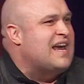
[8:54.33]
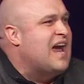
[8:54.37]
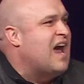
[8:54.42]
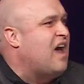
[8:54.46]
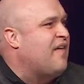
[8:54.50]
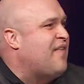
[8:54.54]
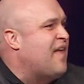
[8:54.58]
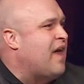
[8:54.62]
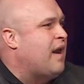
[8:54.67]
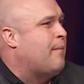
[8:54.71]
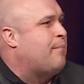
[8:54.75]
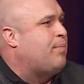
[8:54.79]
how
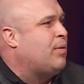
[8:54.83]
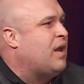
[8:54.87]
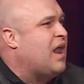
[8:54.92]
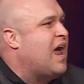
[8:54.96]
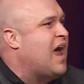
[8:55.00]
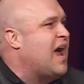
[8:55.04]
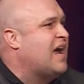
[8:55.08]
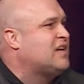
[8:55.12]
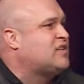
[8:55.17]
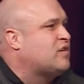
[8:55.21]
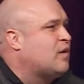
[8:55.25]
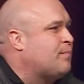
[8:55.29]
that
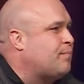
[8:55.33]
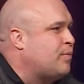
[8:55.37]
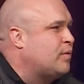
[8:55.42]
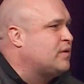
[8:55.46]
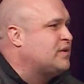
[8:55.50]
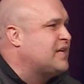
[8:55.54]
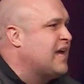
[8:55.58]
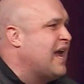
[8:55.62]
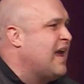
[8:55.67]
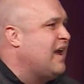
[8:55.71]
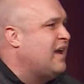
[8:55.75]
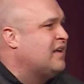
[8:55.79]
applies or
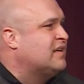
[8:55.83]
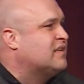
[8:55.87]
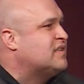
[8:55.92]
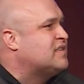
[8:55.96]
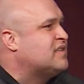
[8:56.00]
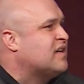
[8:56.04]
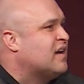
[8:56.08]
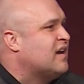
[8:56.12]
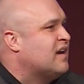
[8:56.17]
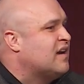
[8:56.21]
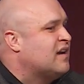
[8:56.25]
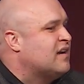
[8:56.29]
pertains
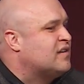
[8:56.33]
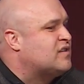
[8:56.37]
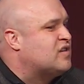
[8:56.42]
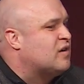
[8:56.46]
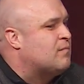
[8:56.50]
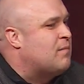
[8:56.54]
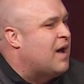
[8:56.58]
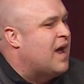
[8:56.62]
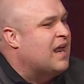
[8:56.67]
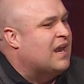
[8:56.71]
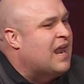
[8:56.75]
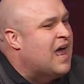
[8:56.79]
to
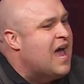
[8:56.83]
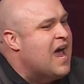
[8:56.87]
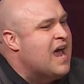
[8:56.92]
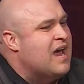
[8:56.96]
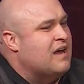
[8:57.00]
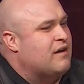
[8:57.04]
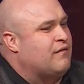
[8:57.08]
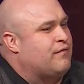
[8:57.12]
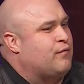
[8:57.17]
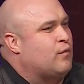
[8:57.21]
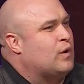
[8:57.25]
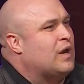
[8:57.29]
my
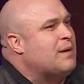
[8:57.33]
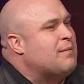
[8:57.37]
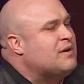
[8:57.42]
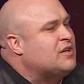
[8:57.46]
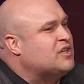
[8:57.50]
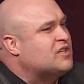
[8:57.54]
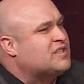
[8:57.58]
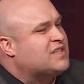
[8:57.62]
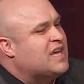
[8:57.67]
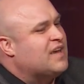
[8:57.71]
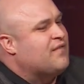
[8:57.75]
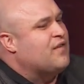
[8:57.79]
life. Well, let me
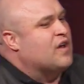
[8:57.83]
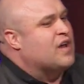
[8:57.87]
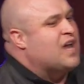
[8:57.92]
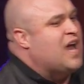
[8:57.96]
just give you a